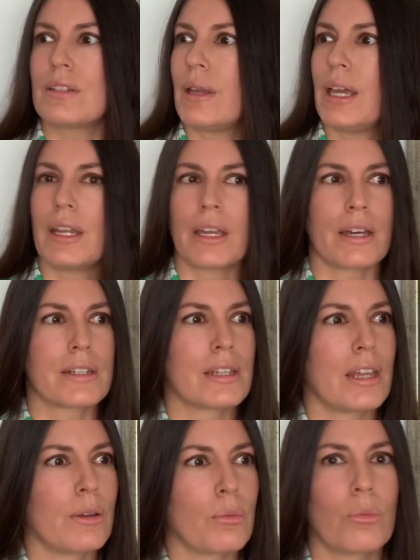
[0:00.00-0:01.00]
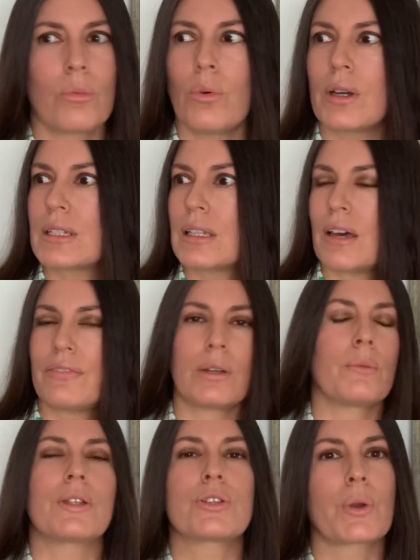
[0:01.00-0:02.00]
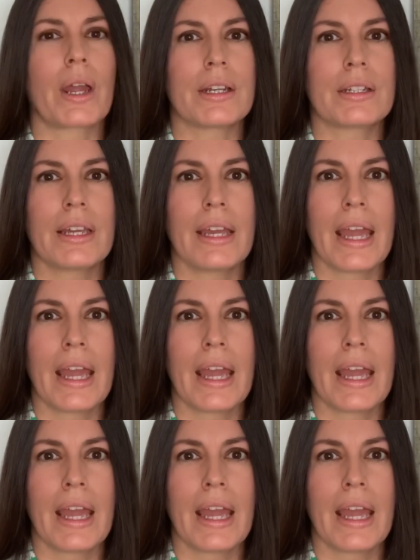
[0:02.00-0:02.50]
hitting us and what's left and what's right.